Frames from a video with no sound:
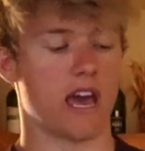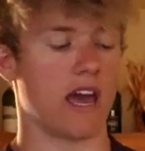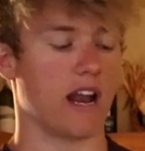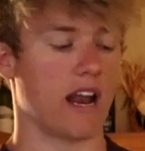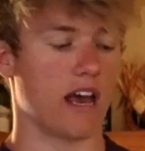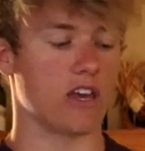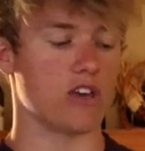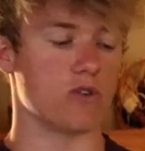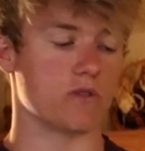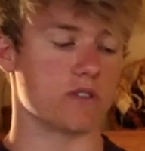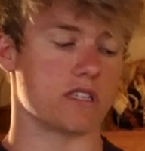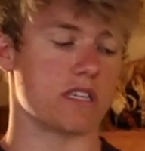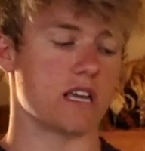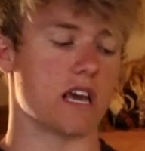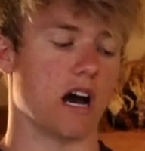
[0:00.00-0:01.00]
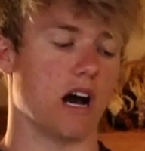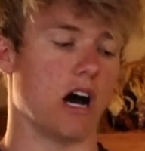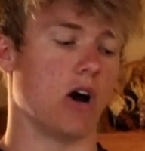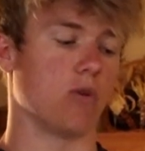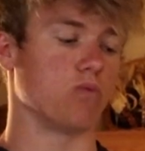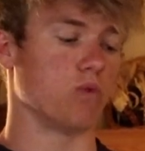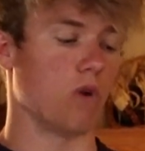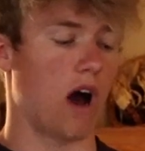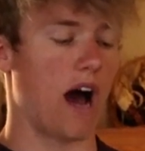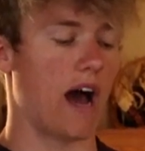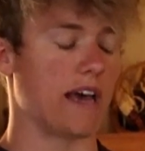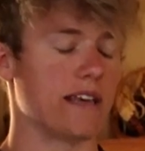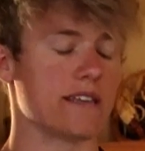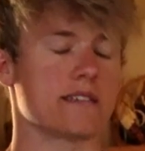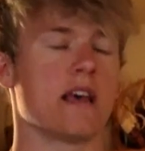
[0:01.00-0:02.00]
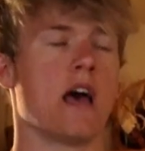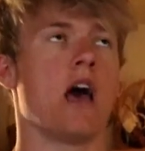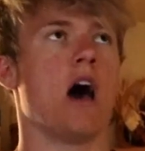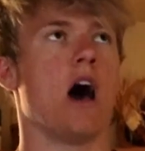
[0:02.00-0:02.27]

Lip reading: and I use the Rise